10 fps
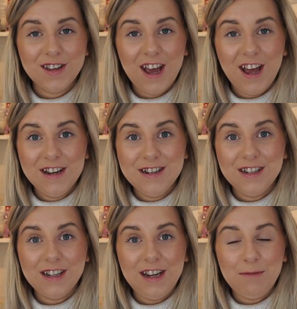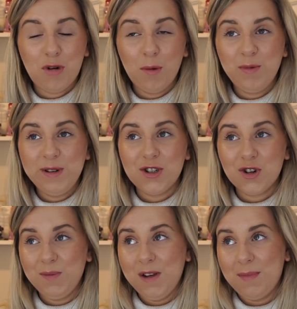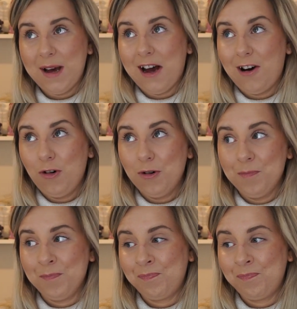and it probably took me about,